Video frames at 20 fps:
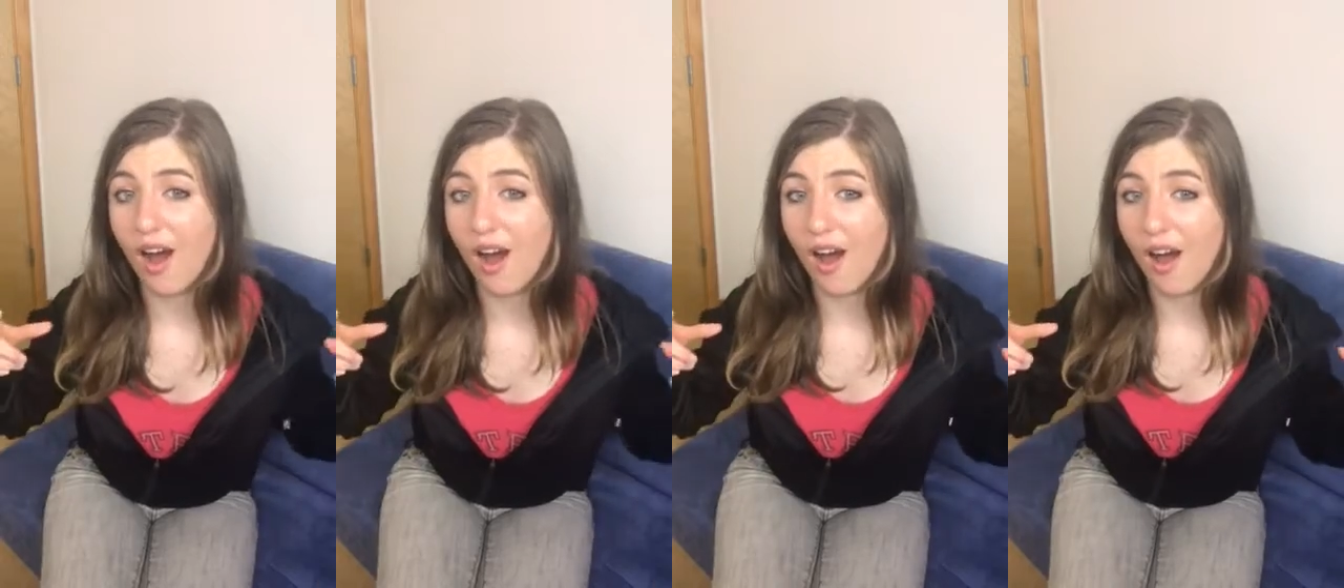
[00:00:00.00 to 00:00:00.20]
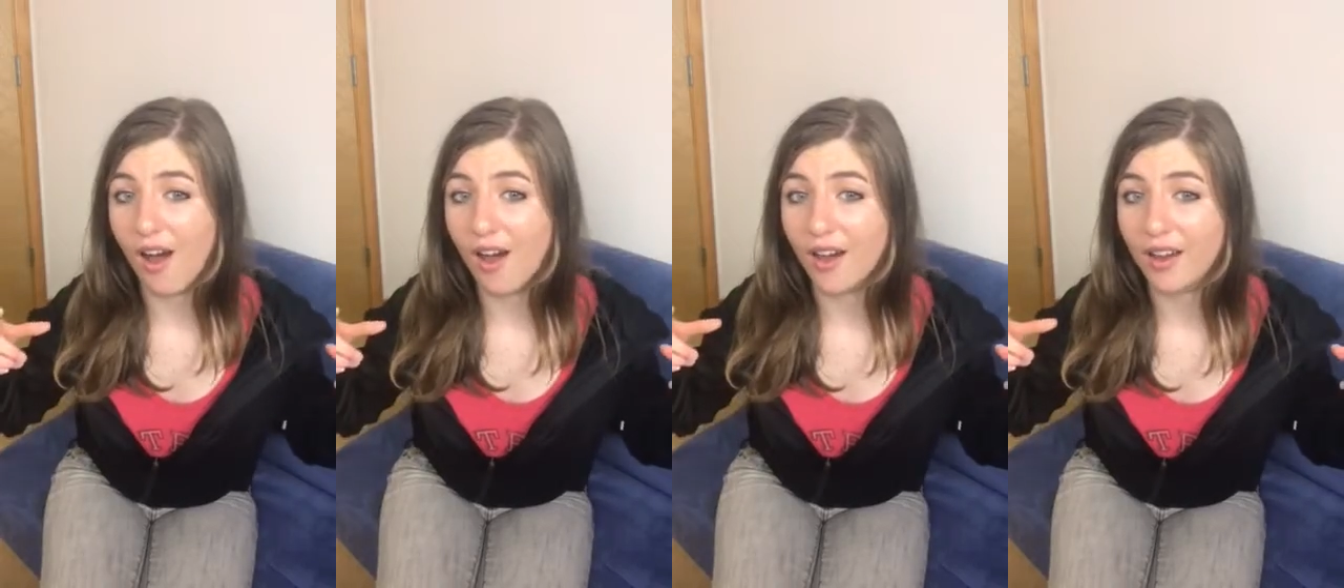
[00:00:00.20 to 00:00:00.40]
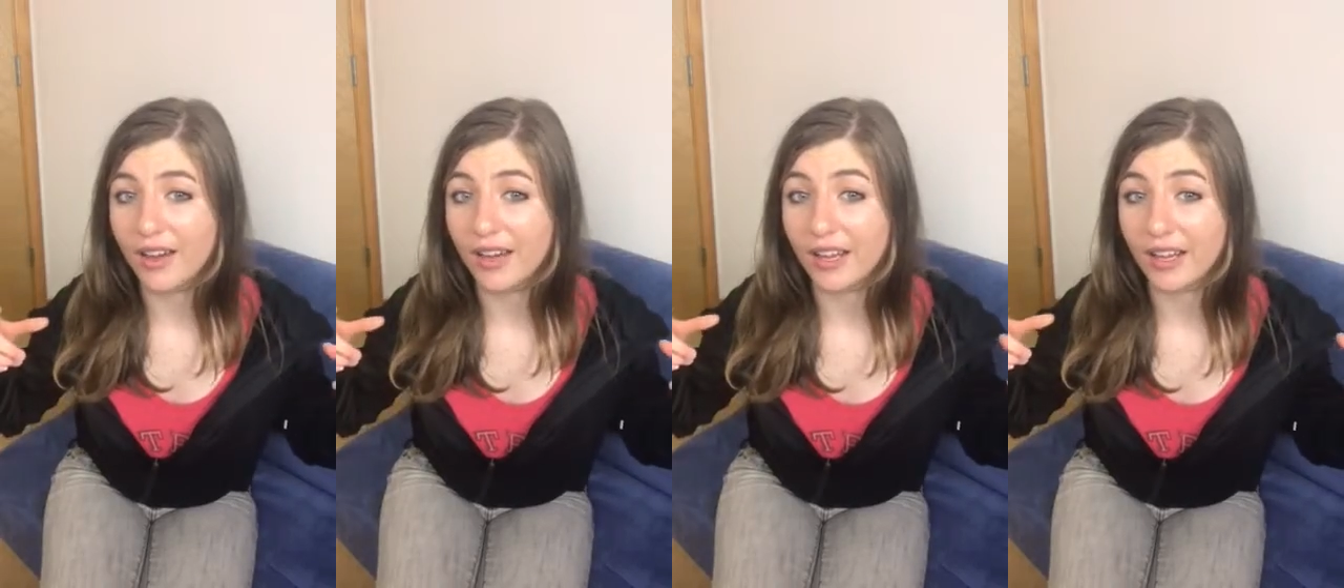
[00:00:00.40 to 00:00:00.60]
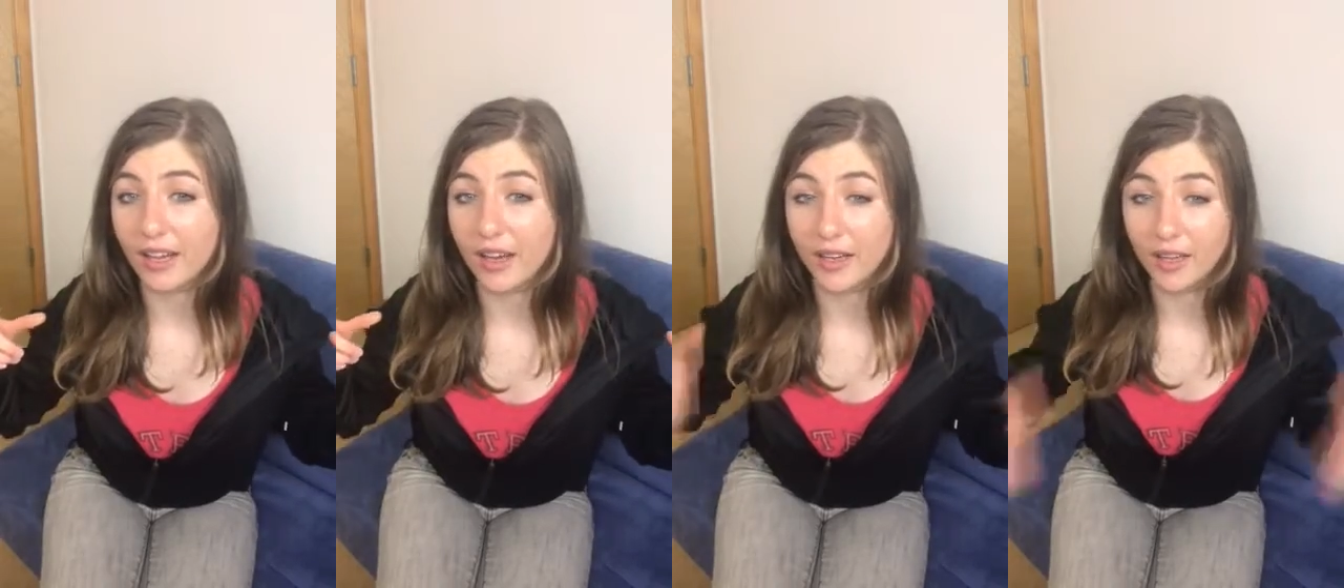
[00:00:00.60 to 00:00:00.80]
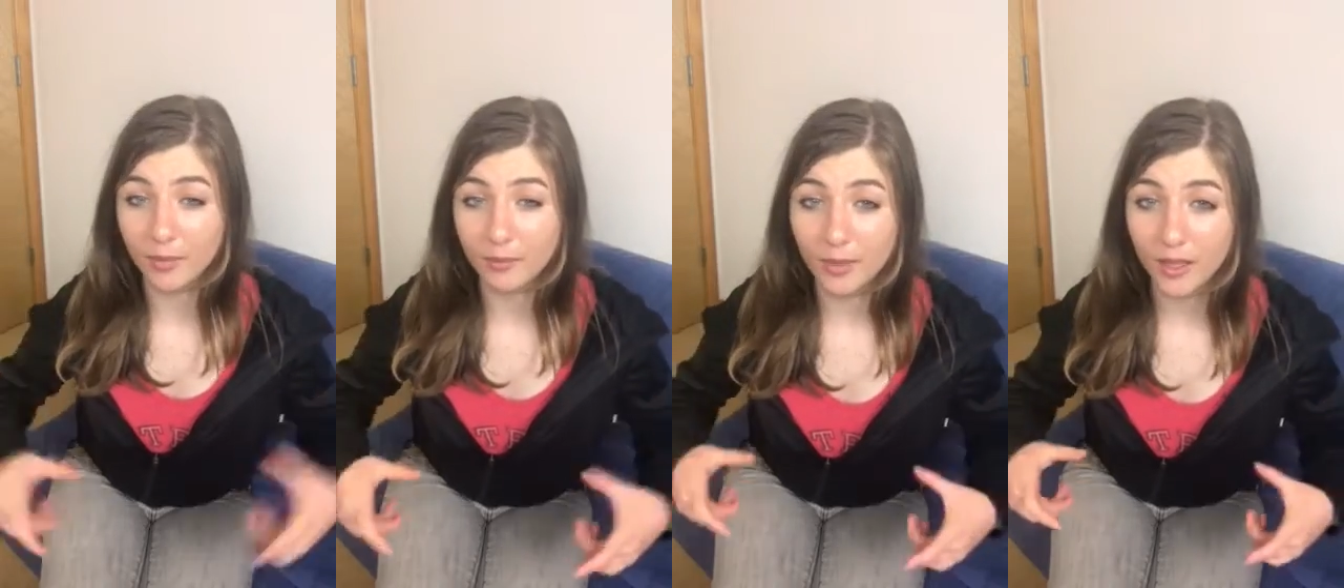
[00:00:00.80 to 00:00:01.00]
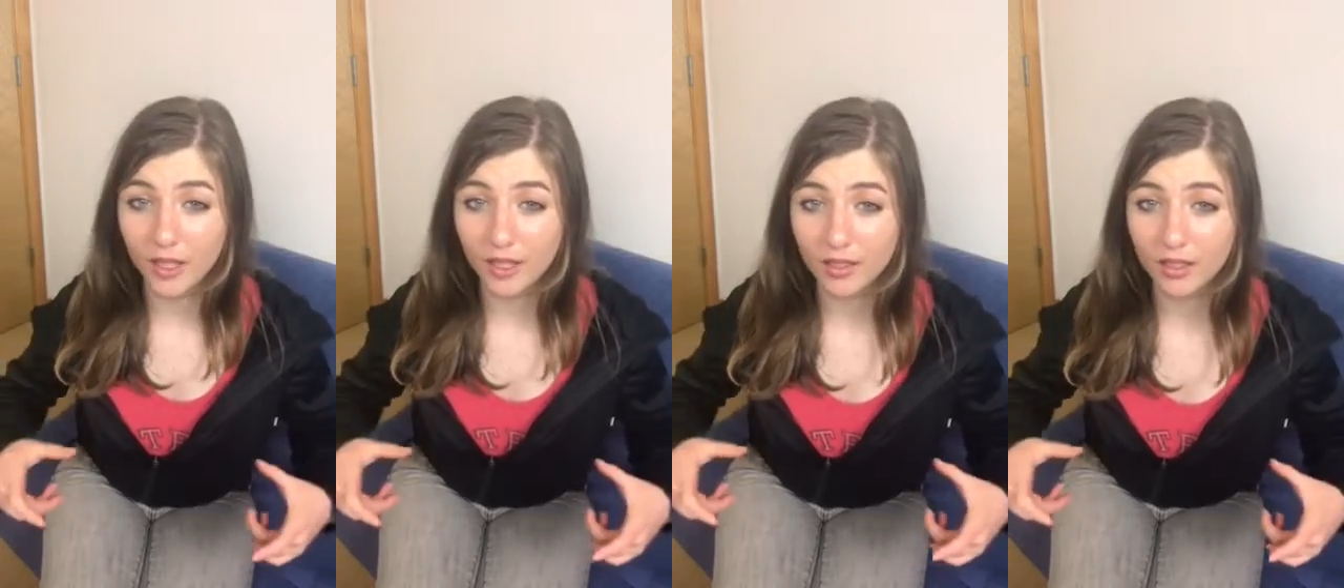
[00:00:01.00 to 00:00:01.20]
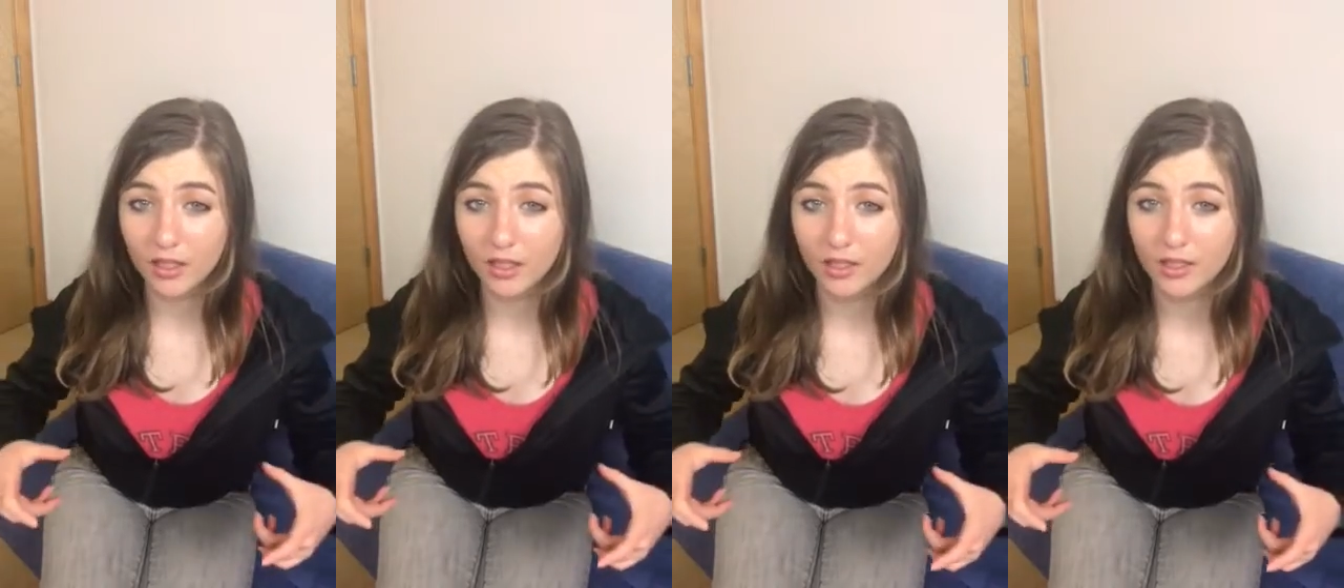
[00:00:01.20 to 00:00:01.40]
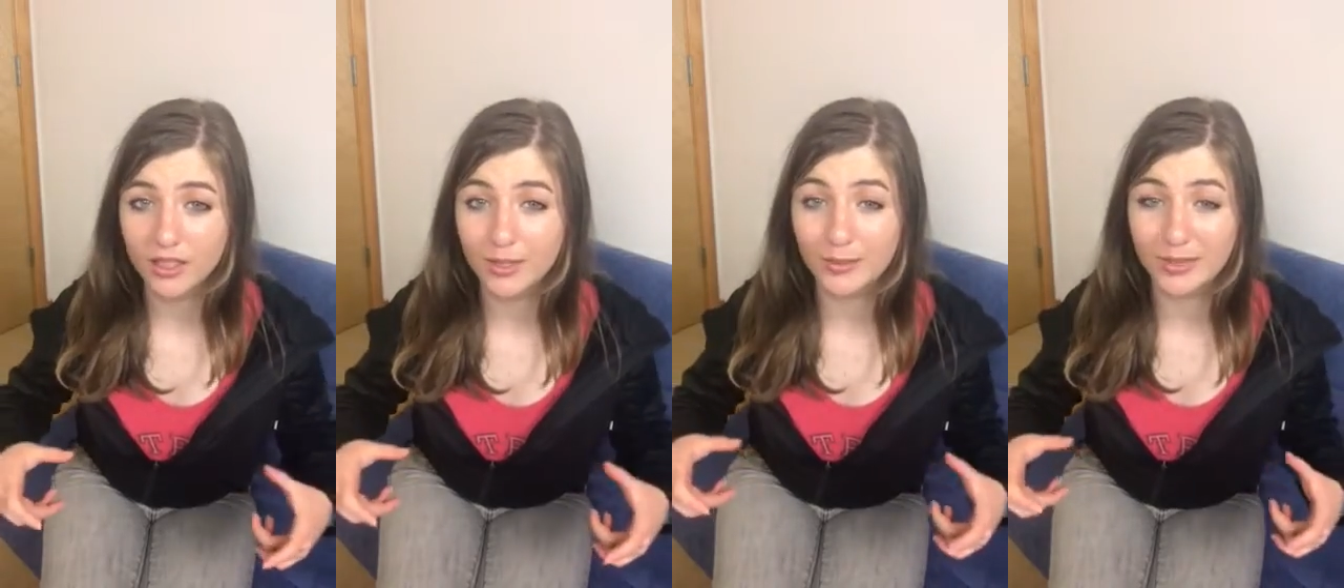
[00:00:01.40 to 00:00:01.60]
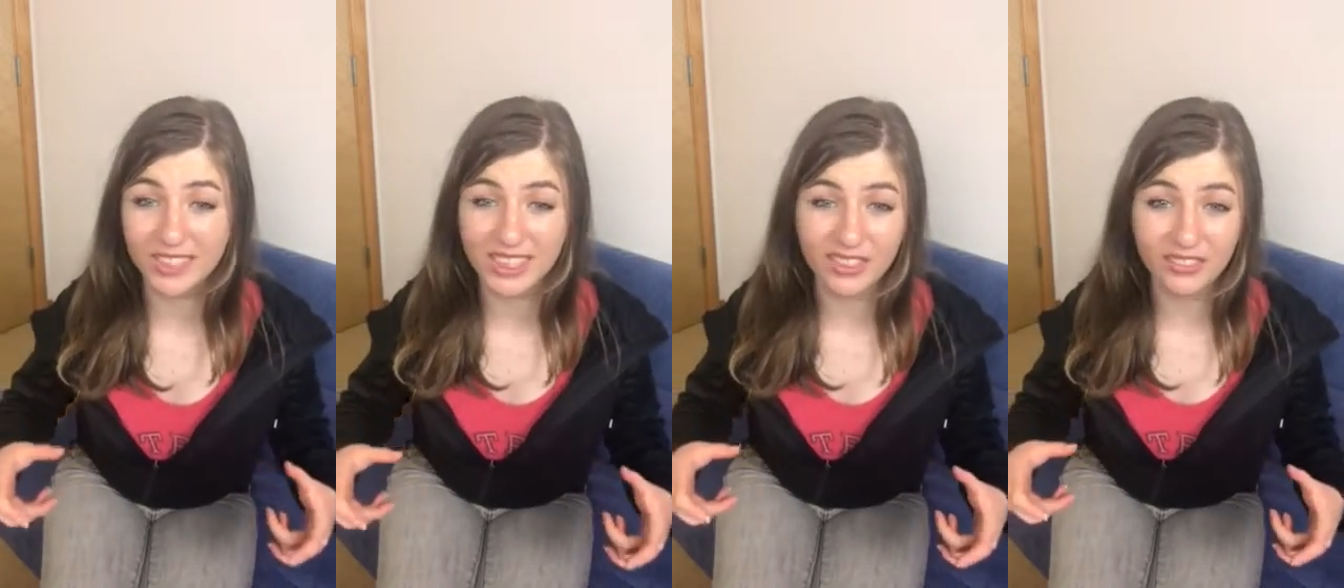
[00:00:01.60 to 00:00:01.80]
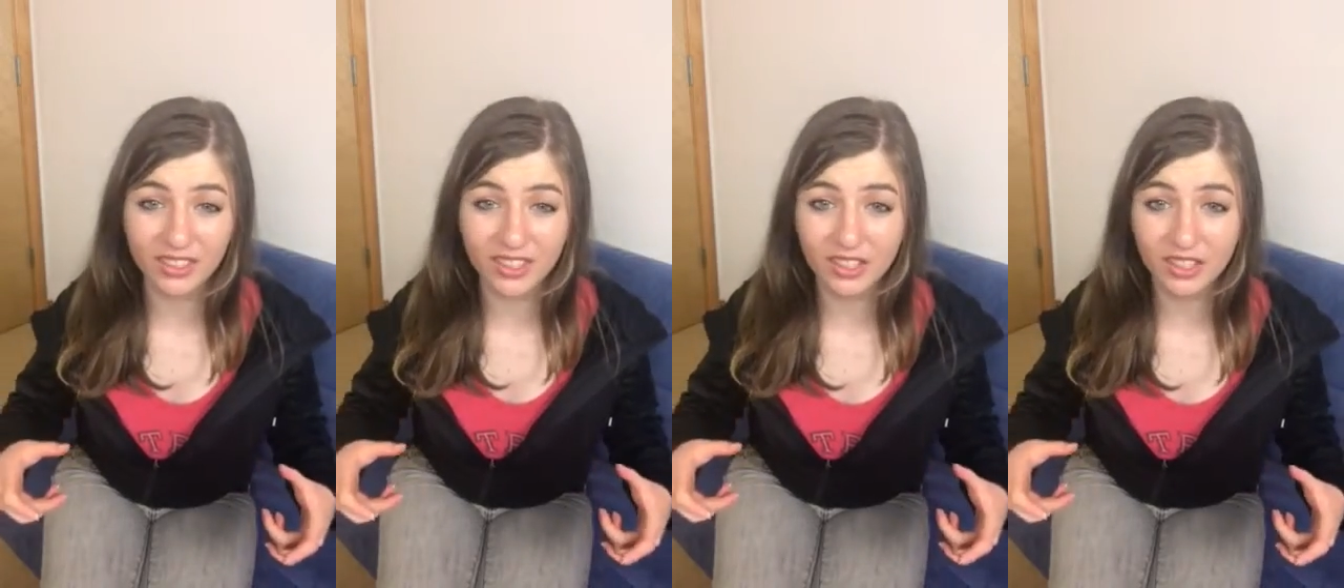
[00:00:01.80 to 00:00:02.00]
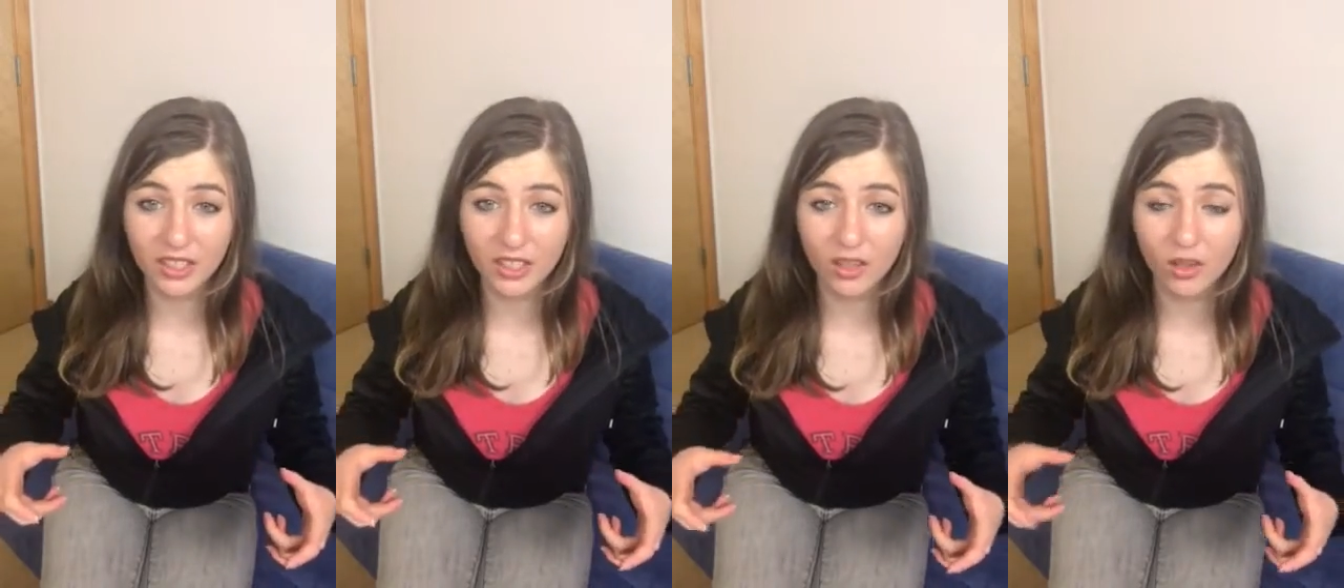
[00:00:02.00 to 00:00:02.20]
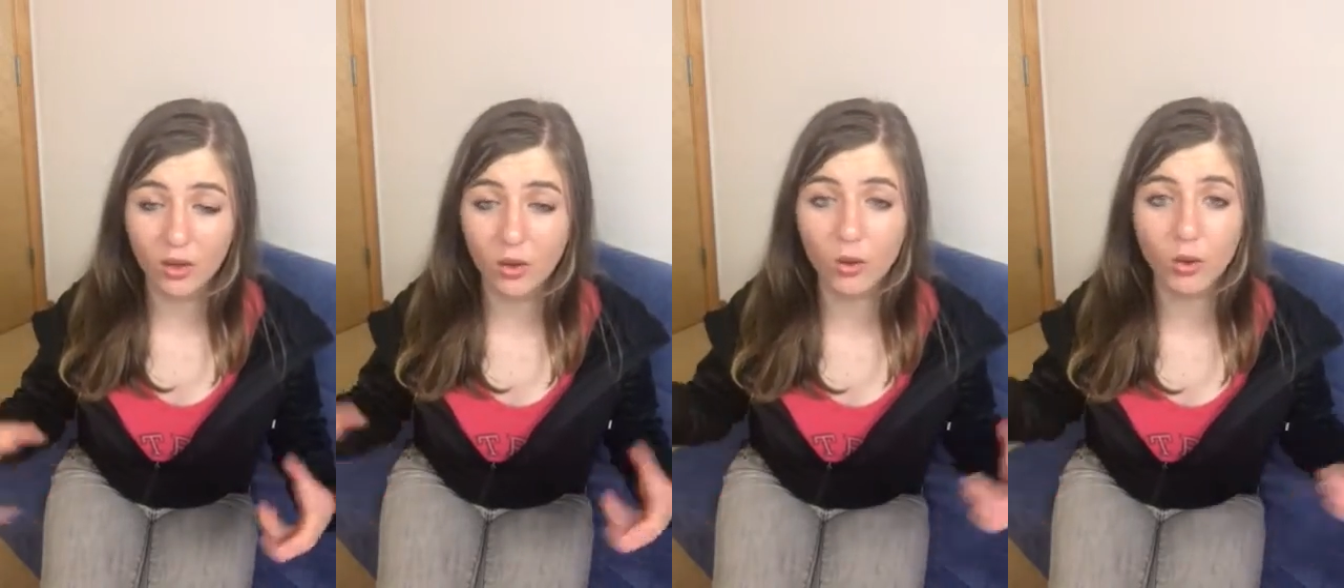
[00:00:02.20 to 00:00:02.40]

on a cutting block specifically,